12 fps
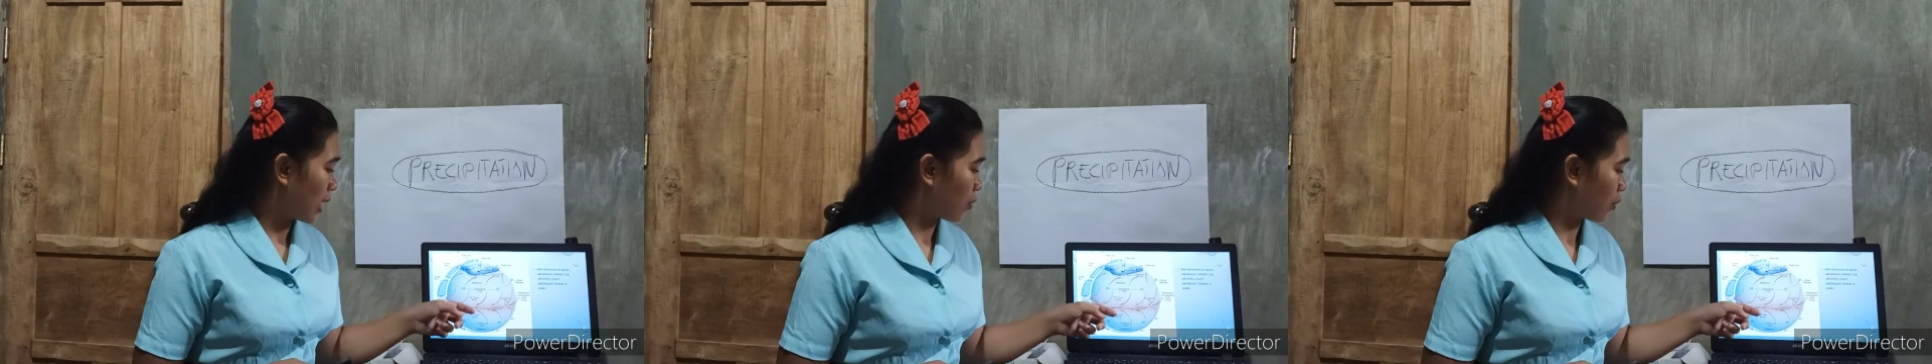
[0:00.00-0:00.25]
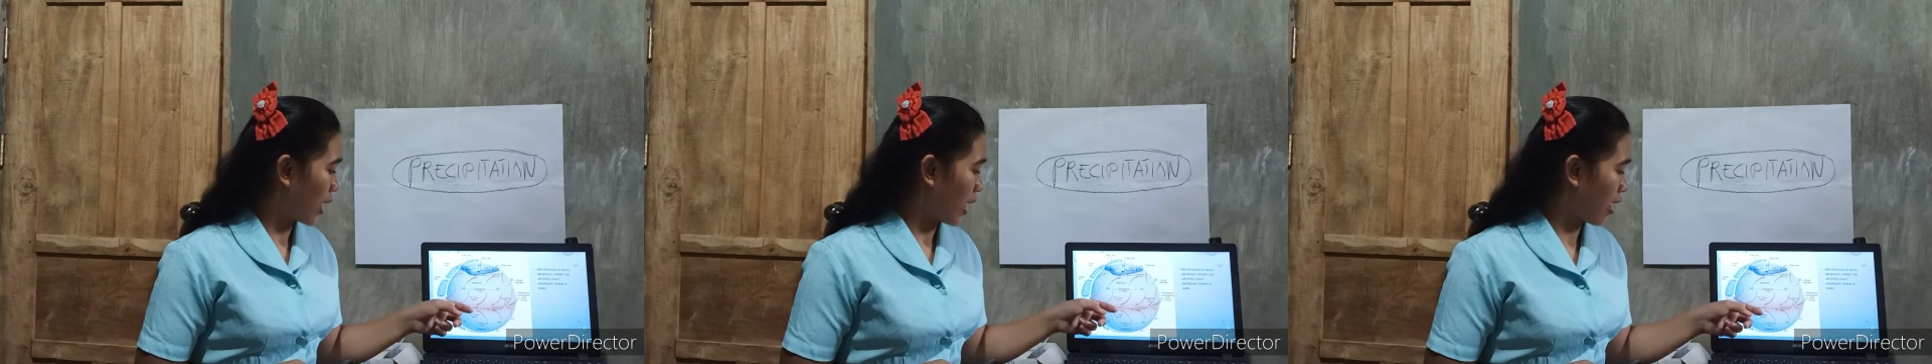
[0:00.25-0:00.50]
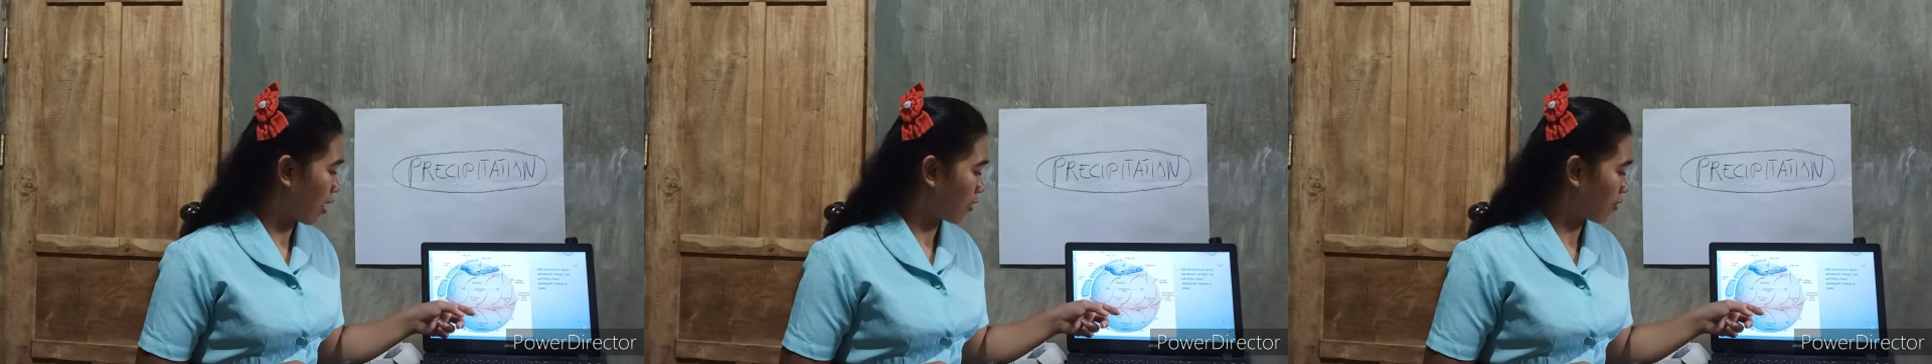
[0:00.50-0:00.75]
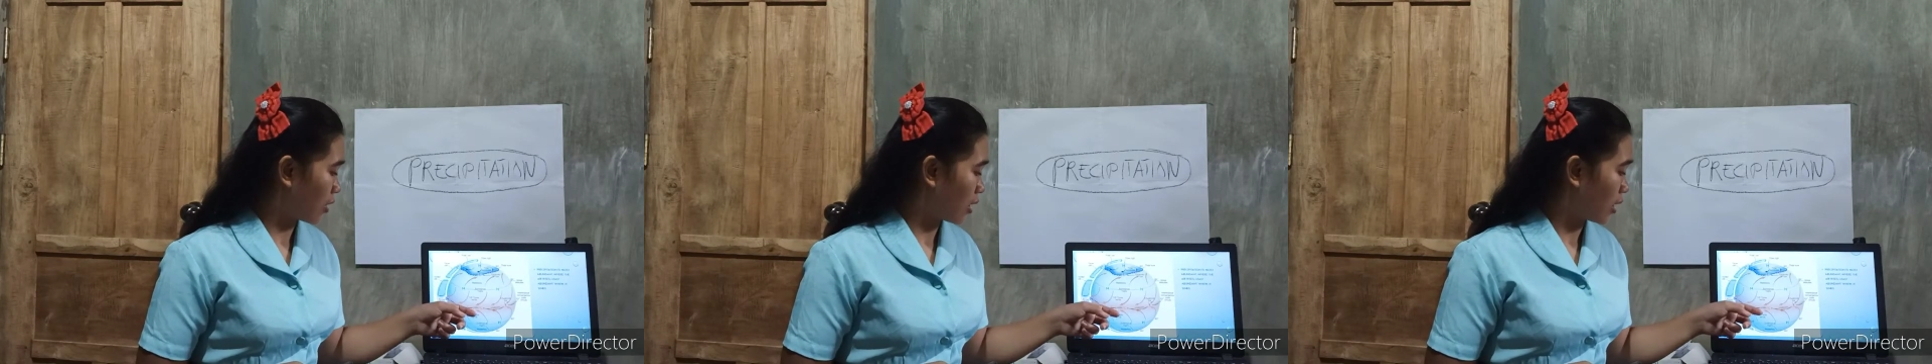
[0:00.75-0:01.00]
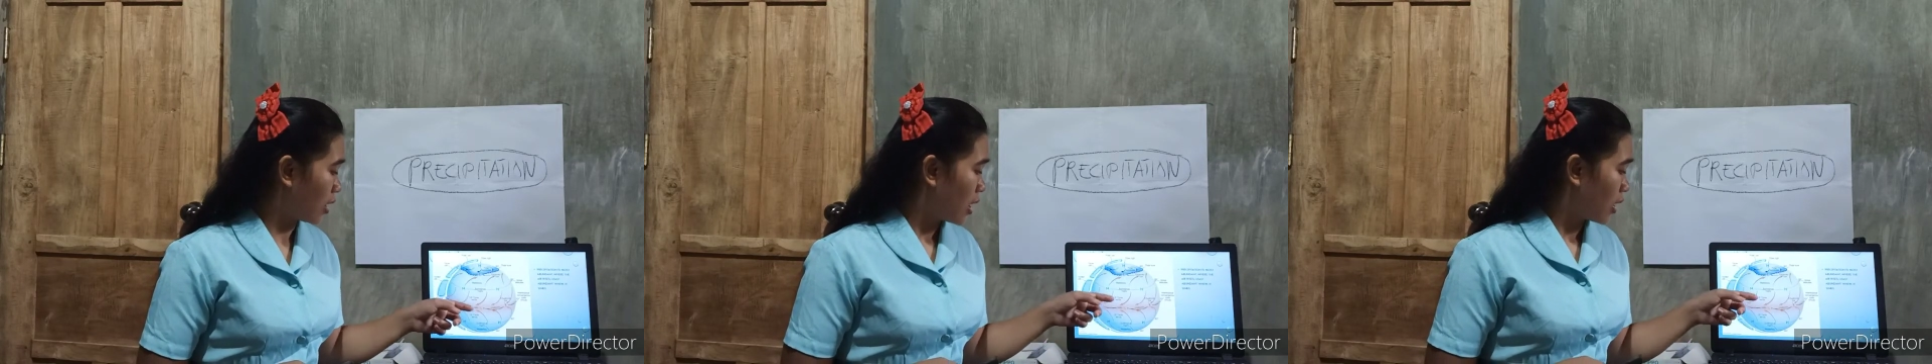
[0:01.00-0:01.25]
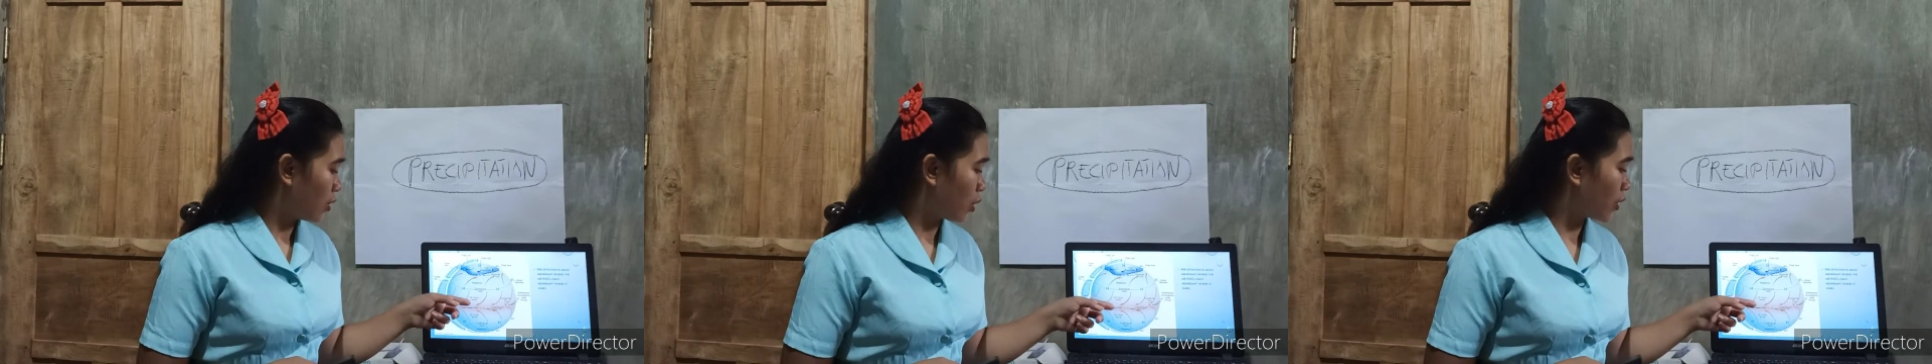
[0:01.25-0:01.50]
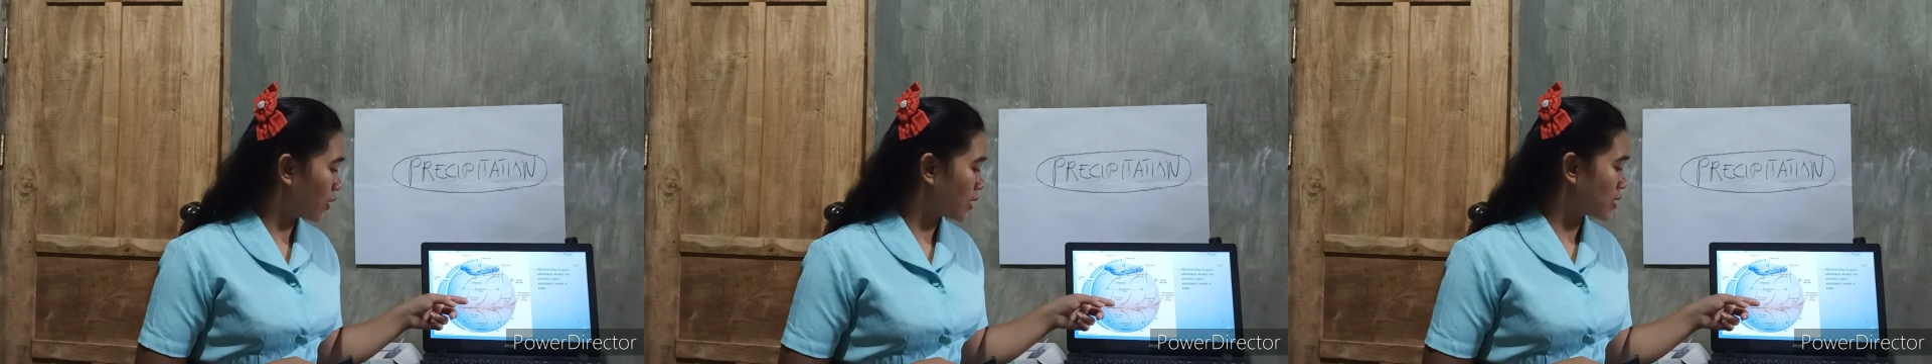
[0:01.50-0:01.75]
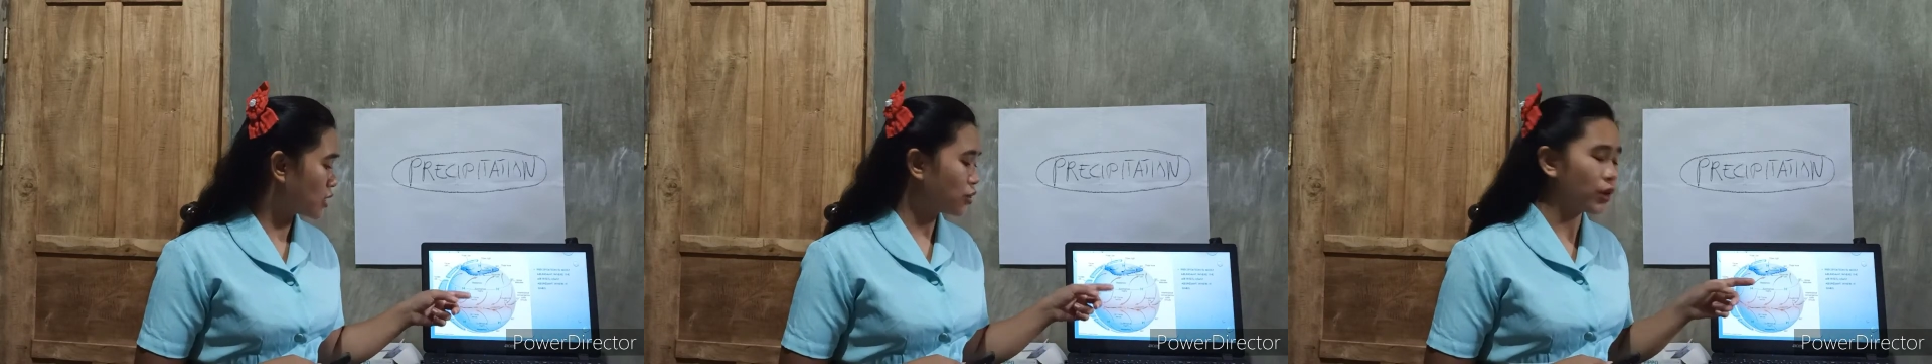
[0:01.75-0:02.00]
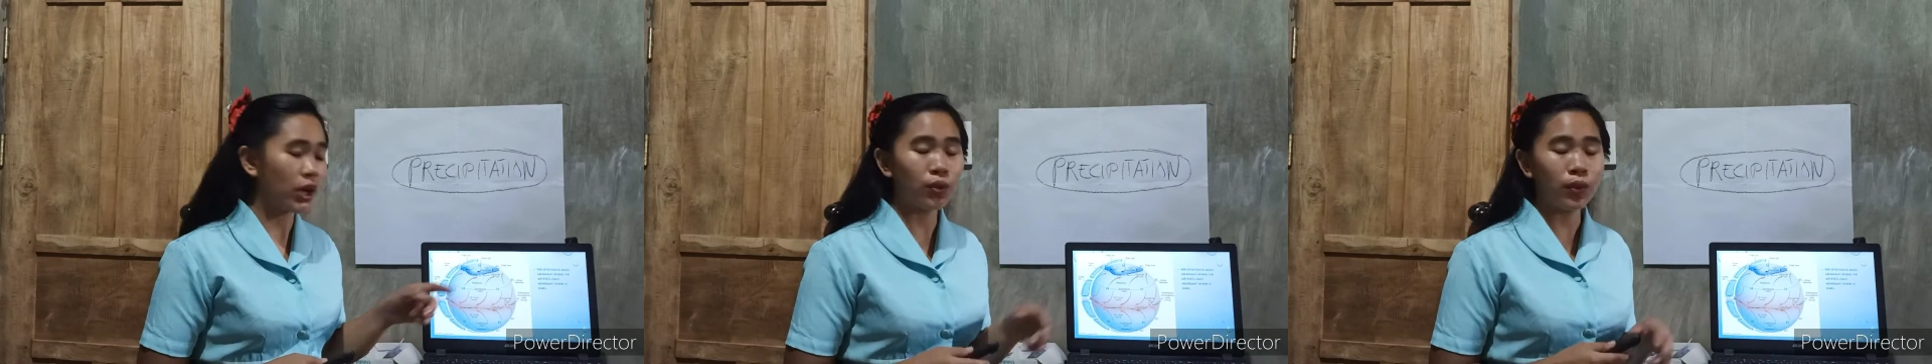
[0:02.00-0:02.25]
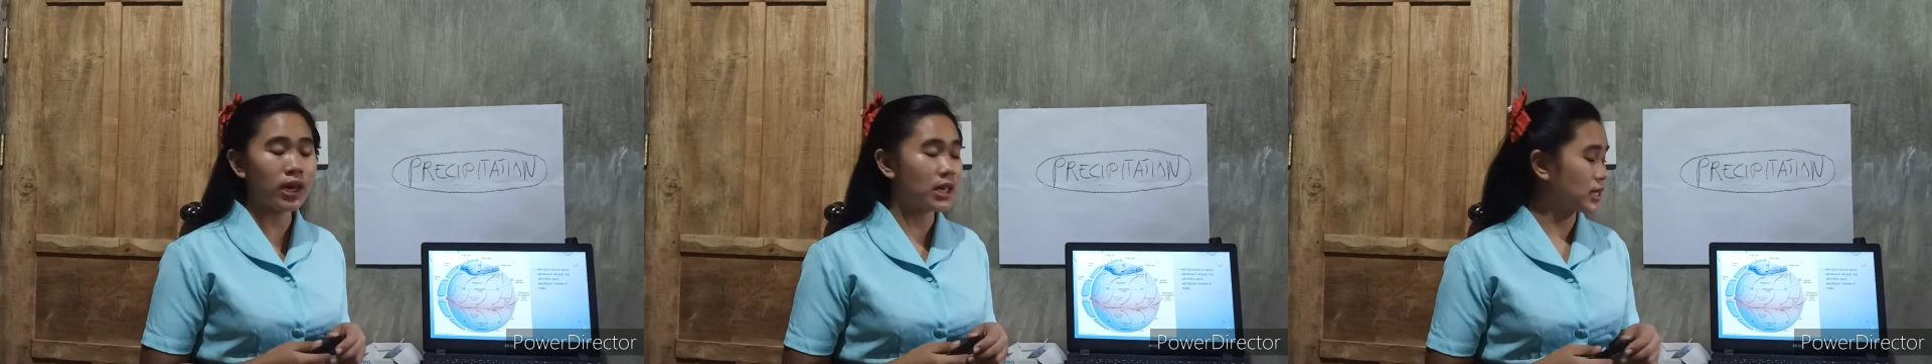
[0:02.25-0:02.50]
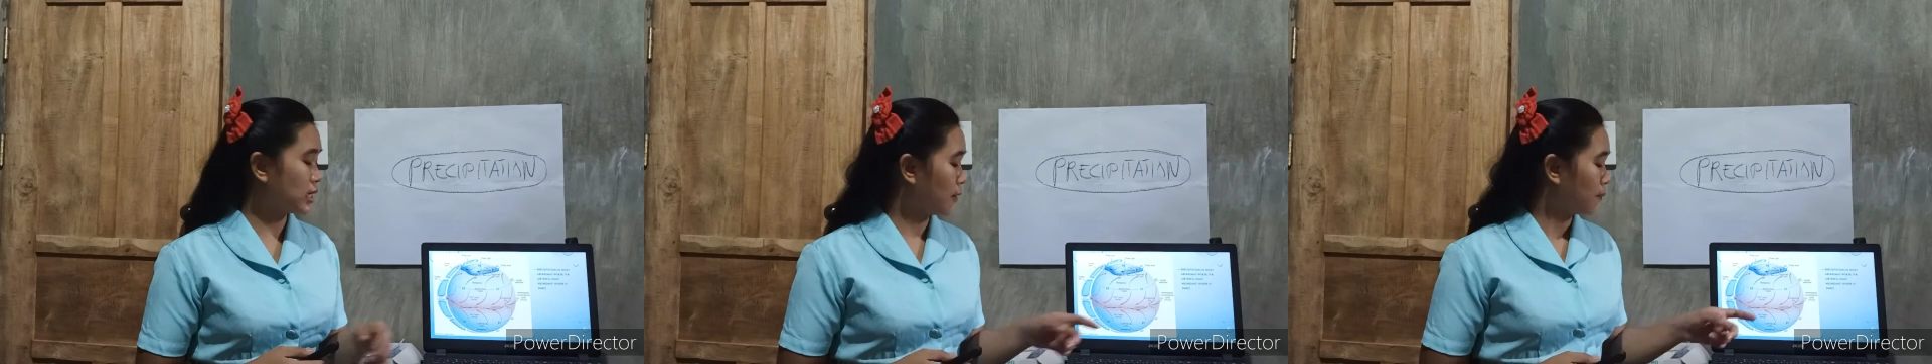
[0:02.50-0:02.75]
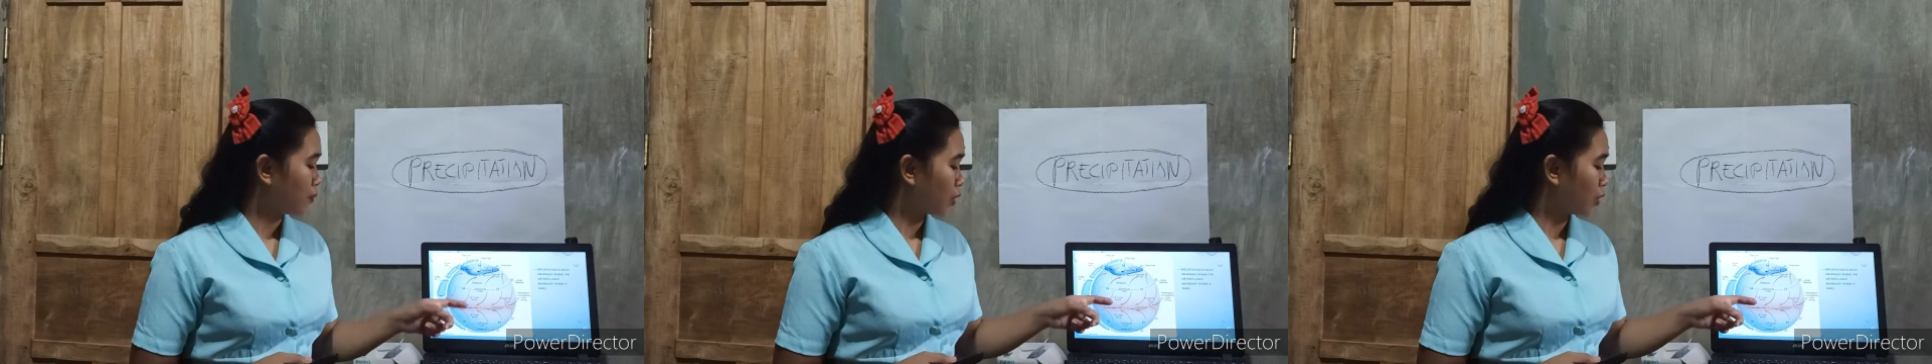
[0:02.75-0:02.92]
and we have northeastern trade winds,